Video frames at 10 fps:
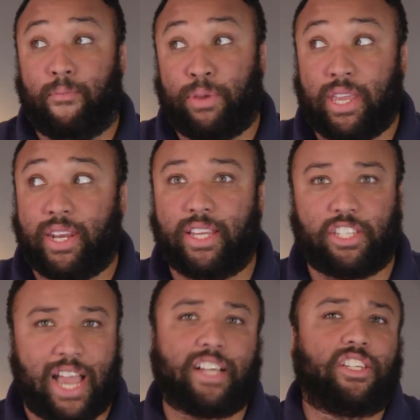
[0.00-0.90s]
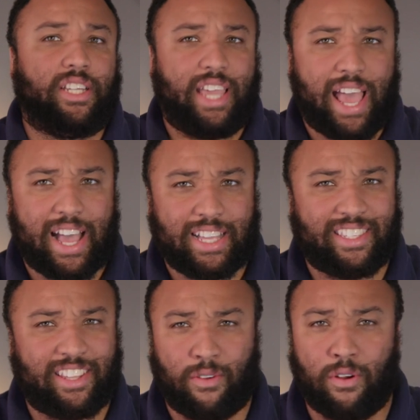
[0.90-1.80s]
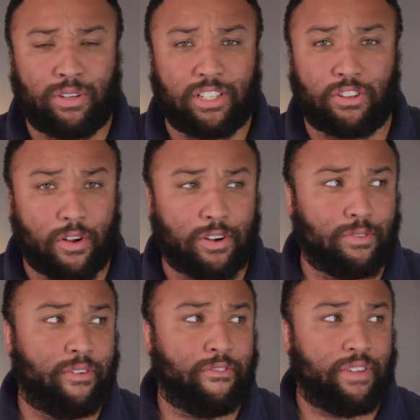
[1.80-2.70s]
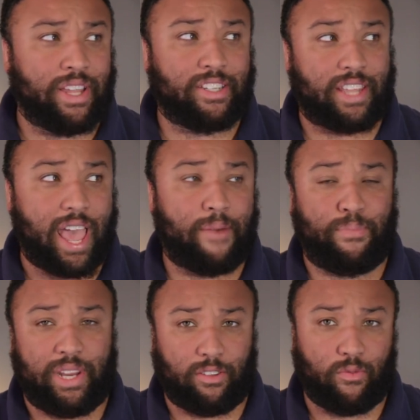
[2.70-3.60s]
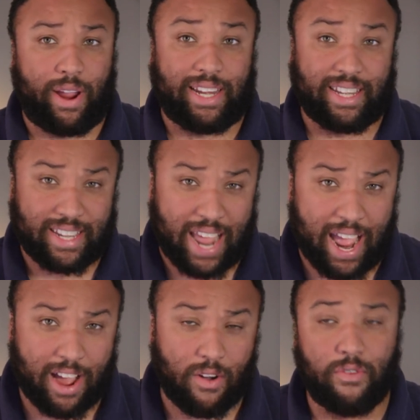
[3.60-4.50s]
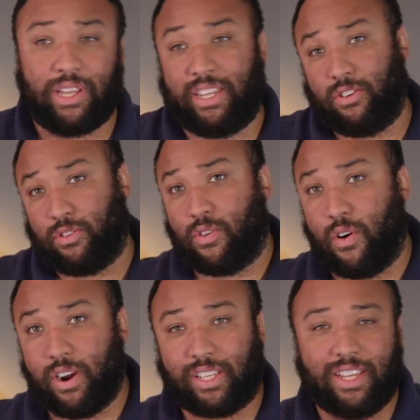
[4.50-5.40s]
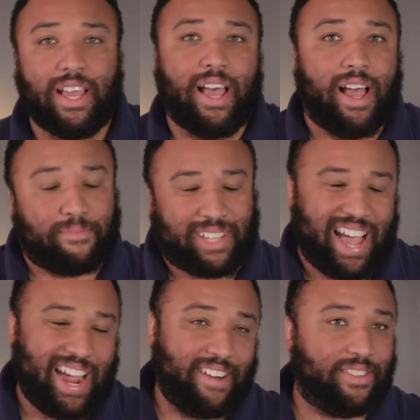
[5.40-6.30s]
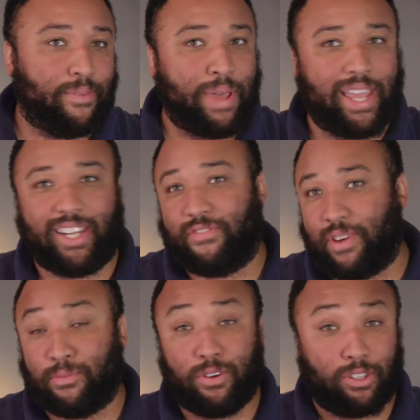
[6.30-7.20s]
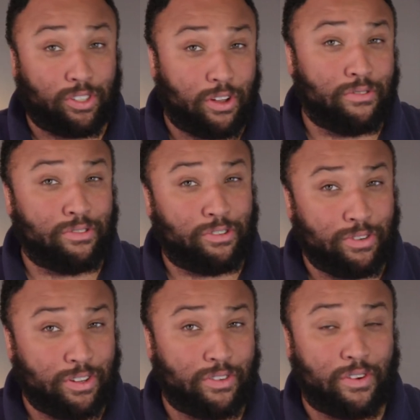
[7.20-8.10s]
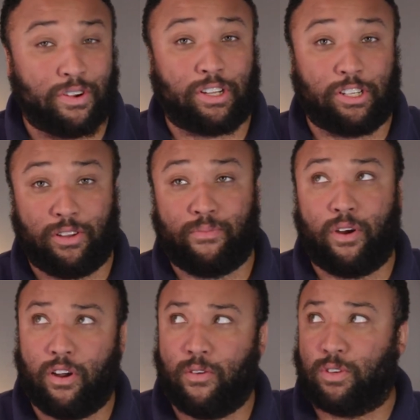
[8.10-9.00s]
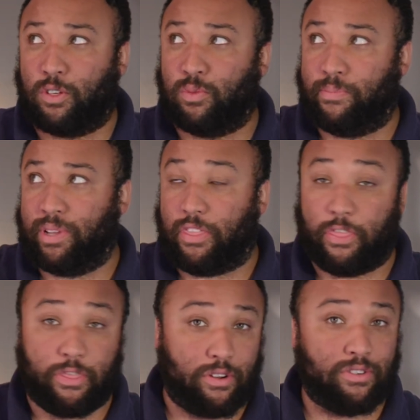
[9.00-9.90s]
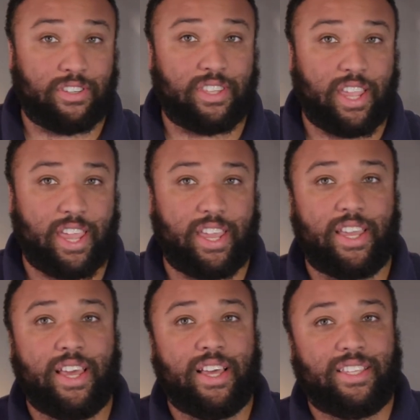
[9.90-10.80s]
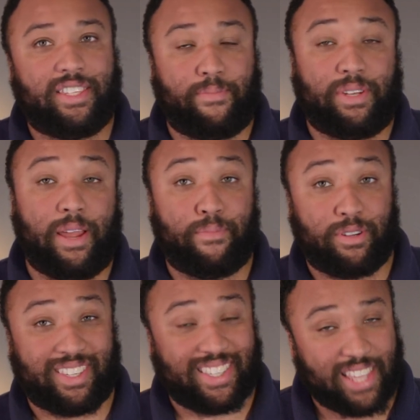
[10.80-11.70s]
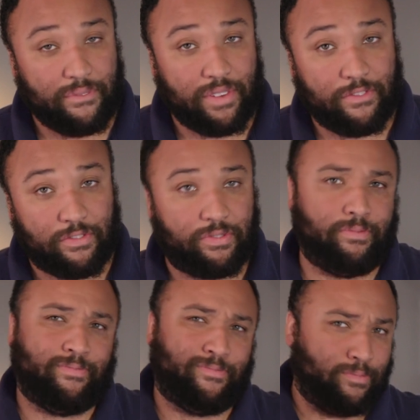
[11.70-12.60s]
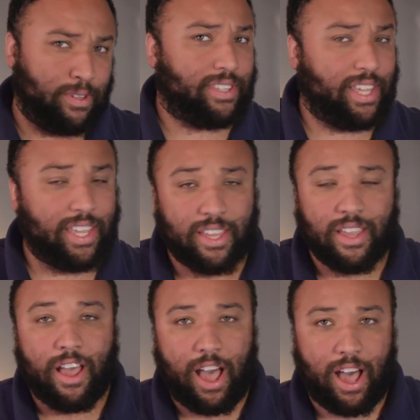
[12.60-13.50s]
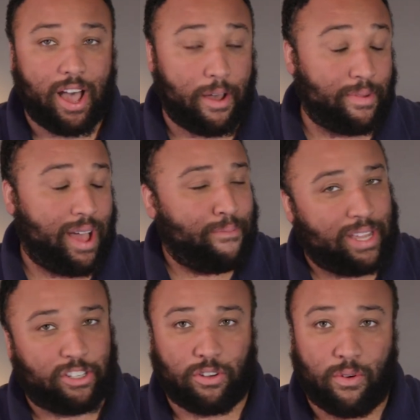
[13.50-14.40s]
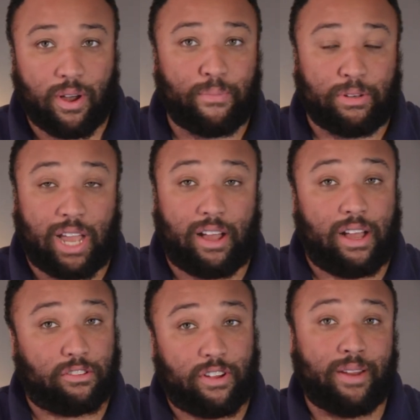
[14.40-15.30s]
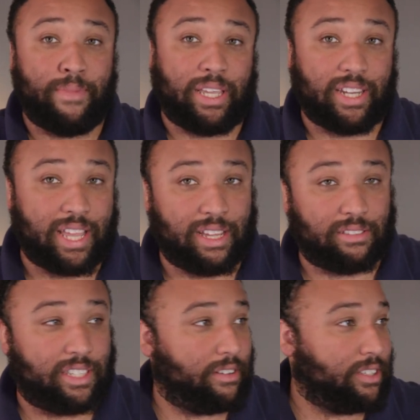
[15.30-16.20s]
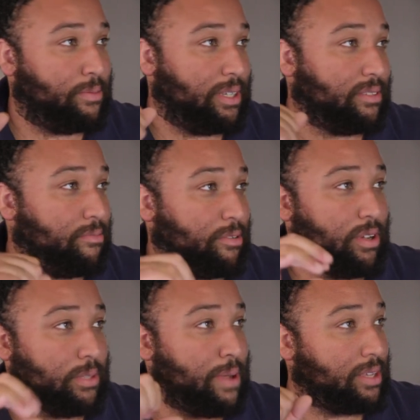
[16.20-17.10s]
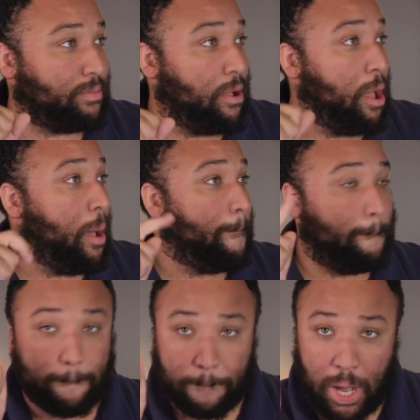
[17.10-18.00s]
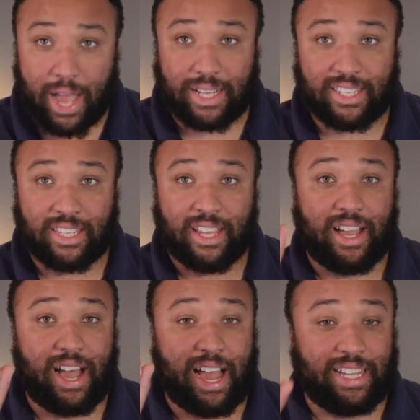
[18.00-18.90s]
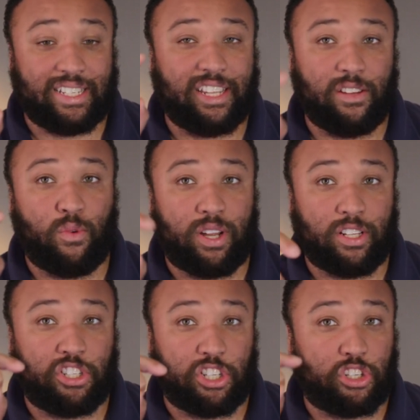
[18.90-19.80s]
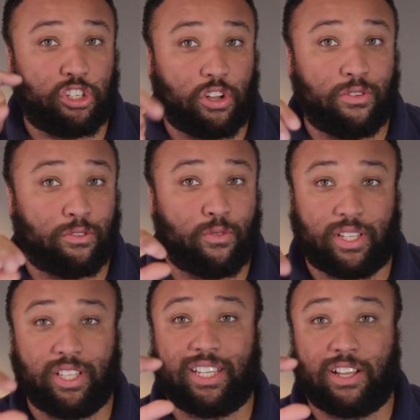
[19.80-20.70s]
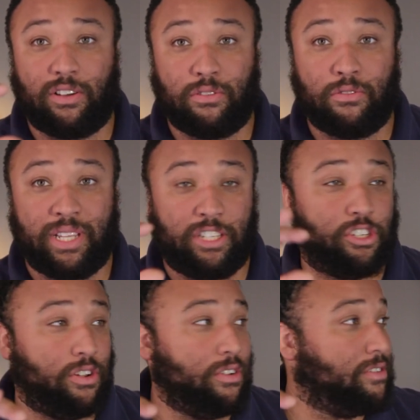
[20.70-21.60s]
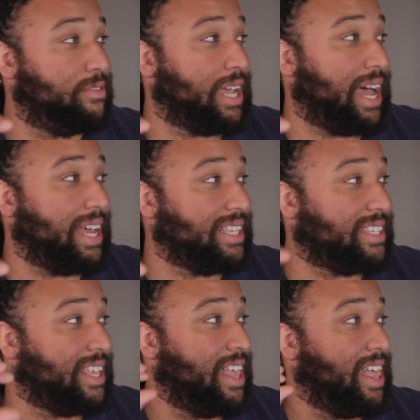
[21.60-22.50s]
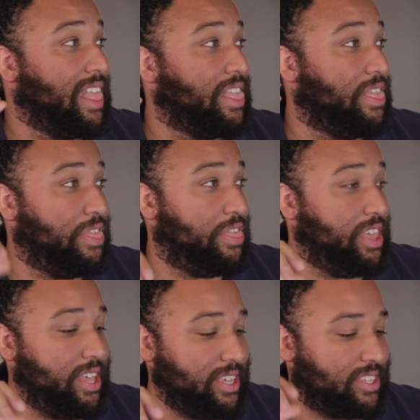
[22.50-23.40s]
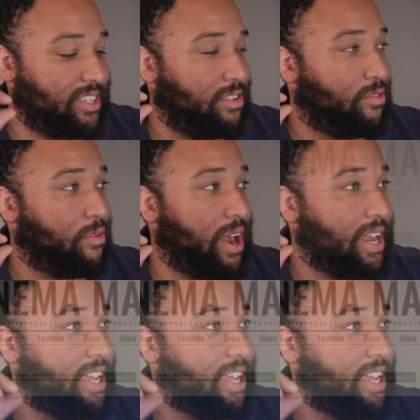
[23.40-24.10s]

B&H actually has their own internal event happening right now in New York. I'm kind of debating if I'm going to go to New York tomorrow, which would be Thursday, September 7th. We'll see. I might show up and I'll try to make it out there as quick as possible. But I did want to just show you guys this right